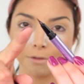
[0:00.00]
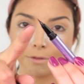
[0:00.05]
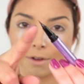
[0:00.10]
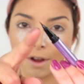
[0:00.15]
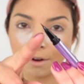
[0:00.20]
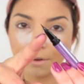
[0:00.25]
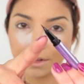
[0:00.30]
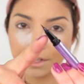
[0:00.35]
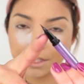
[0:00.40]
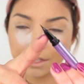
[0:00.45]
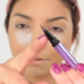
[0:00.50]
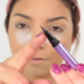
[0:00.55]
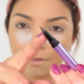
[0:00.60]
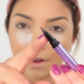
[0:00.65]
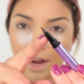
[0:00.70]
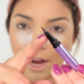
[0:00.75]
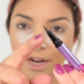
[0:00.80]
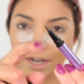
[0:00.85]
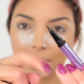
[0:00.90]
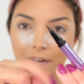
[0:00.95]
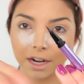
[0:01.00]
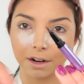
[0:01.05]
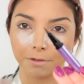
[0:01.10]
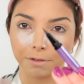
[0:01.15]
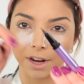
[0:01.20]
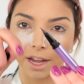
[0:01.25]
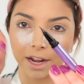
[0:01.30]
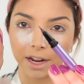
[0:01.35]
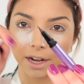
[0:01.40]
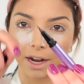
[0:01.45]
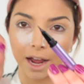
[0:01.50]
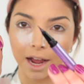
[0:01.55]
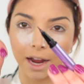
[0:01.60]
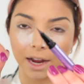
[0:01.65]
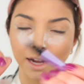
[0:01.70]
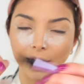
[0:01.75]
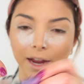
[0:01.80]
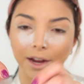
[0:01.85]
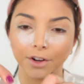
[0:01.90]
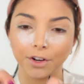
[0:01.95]
very defined, kind of like an
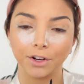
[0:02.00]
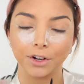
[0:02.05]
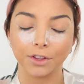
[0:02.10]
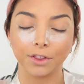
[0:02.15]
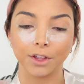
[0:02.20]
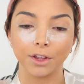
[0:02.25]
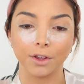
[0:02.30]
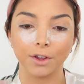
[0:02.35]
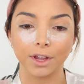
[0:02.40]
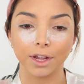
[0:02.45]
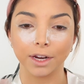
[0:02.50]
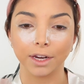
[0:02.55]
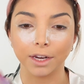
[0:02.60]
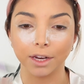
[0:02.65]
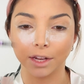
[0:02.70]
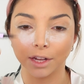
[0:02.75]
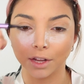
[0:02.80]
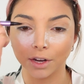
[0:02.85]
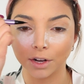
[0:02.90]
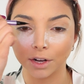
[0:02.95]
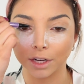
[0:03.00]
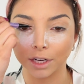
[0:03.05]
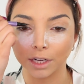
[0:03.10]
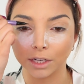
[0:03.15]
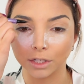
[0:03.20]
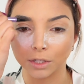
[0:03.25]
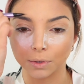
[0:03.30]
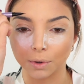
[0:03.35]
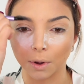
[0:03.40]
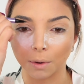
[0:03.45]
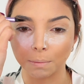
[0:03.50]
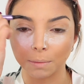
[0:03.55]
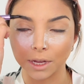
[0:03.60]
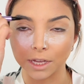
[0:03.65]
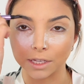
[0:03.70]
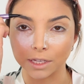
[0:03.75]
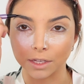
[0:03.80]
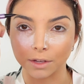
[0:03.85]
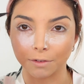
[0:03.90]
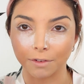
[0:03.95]
eyeliner that you can literally draw
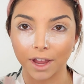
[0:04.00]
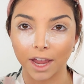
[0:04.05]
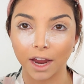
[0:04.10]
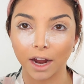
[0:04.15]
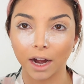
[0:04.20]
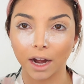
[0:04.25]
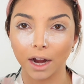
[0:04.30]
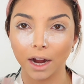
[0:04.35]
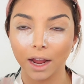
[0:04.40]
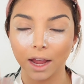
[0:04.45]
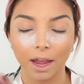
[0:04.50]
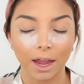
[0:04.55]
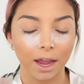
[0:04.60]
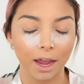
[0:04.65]
pieces of hair,